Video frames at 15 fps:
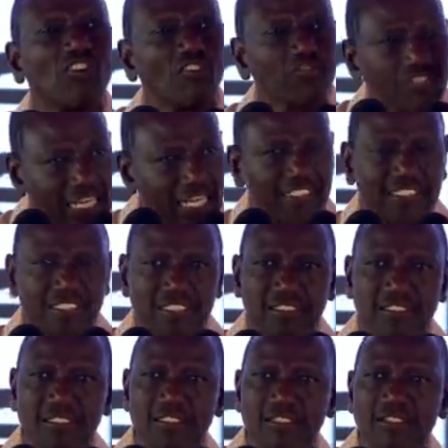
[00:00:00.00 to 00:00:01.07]
of debt.
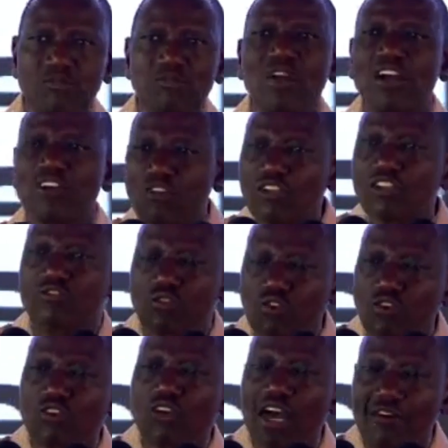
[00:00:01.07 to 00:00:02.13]
We are going to
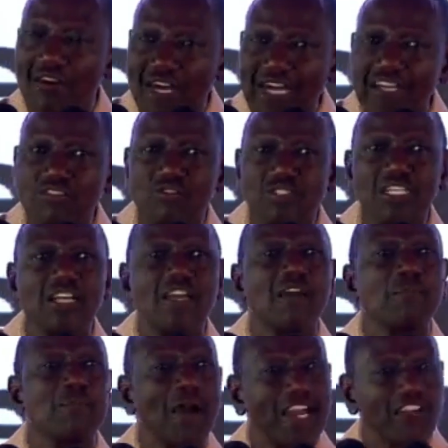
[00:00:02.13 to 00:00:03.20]
grow our country
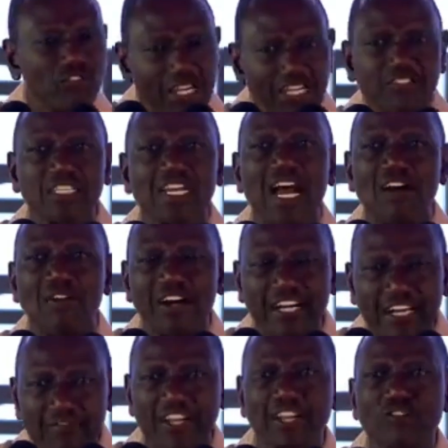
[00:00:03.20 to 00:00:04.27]
by raising our
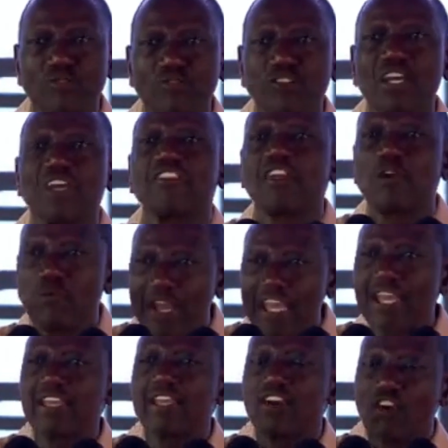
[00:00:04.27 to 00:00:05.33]
revenues the
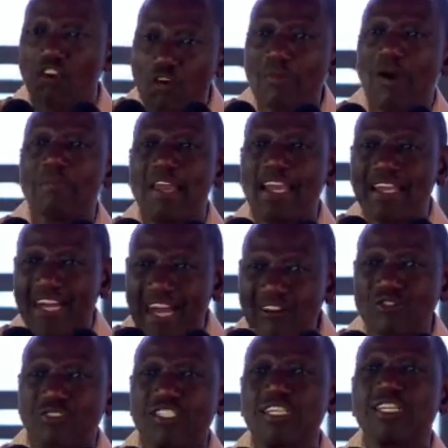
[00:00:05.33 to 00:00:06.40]
way Homabay
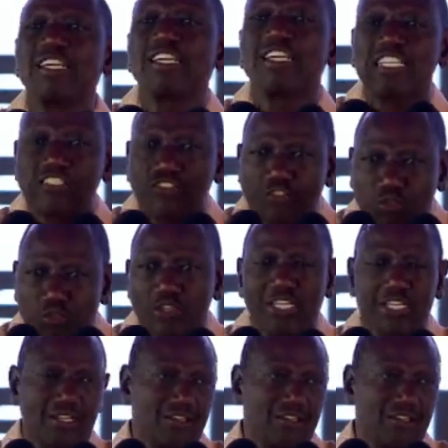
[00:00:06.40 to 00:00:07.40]
County is doing.